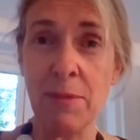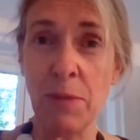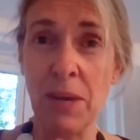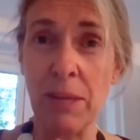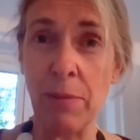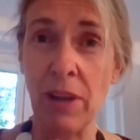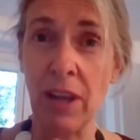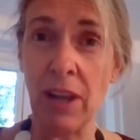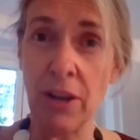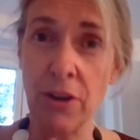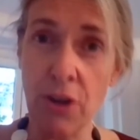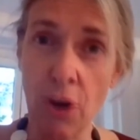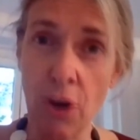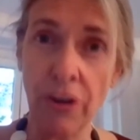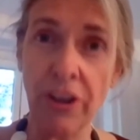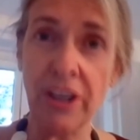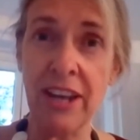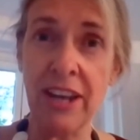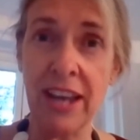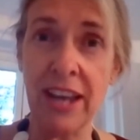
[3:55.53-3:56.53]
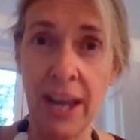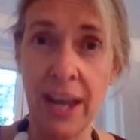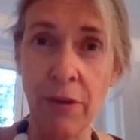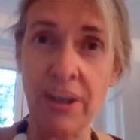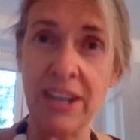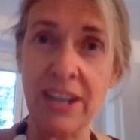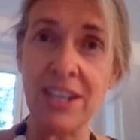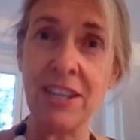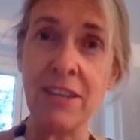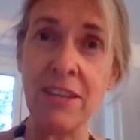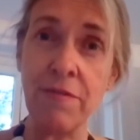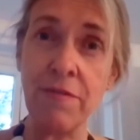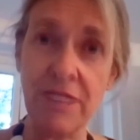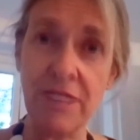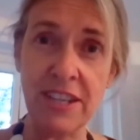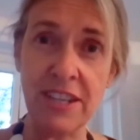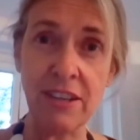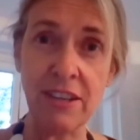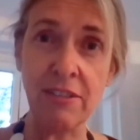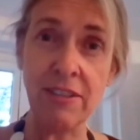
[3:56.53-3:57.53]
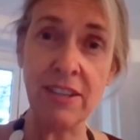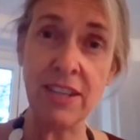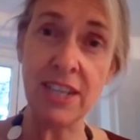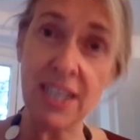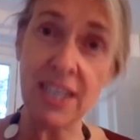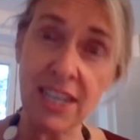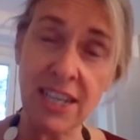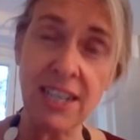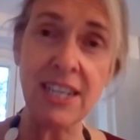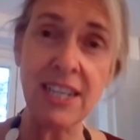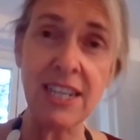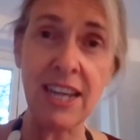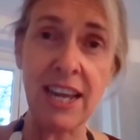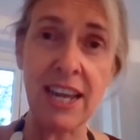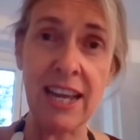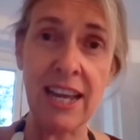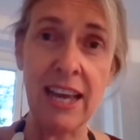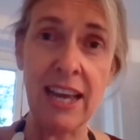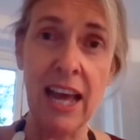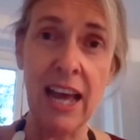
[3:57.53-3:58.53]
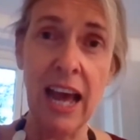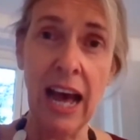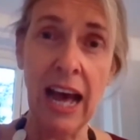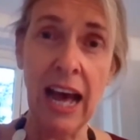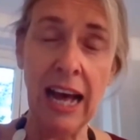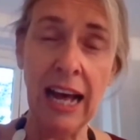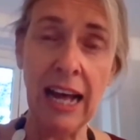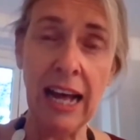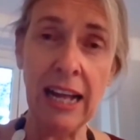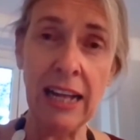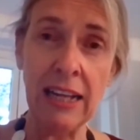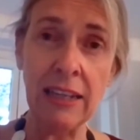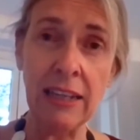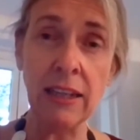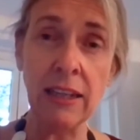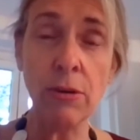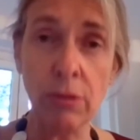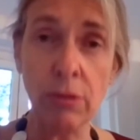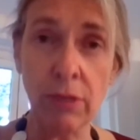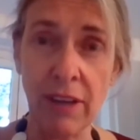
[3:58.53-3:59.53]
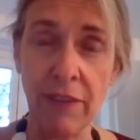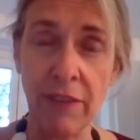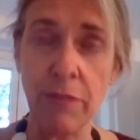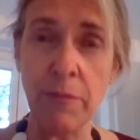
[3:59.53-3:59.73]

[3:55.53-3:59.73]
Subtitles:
people are not adhering to the physical distancing, local